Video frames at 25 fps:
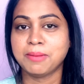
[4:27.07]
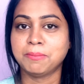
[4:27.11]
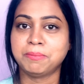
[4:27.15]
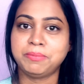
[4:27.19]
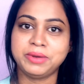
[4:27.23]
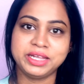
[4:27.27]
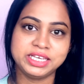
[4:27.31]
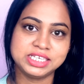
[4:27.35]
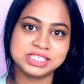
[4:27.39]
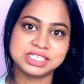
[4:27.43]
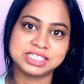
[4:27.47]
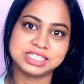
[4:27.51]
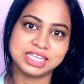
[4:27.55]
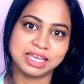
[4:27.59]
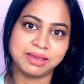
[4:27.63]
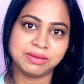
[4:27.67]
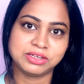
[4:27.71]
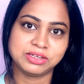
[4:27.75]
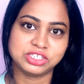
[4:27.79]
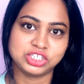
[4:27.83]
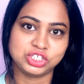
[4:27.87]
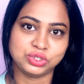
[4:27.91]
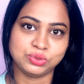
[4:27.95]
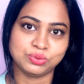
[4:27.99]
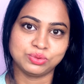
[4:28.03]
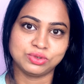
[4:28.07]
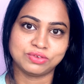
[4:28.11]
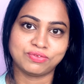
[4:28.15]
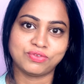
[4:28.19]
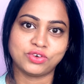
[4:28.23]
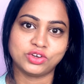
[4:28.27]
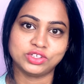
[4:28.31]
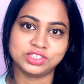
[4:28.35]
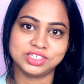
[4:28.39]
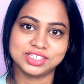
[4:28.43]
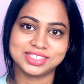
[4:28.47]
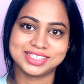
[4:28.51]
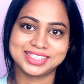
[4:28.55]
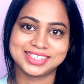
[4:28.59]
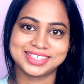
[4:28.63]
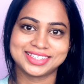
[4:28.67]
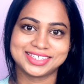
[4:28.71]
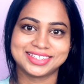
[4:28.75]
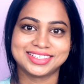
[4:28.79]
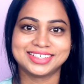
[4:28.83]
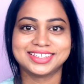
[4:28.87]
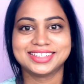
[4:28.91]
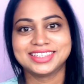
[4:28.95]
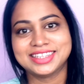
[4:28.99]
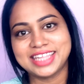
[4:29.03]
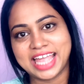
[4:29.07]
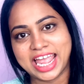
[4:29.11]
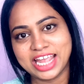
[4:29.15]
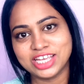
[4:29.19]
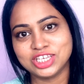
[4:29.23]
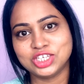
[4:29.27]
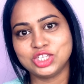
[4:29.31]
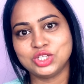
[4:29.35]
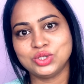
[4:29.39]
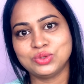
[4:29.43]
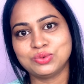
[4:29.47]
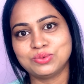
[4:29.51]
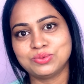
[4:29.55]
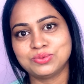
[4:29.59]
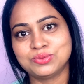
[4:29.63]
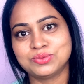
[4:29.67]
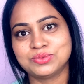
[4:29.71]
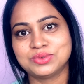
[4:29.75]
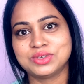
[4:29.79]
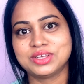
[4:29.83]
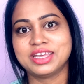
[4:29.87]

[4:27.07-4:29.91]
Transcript: Please stay tuned for this. Thank you.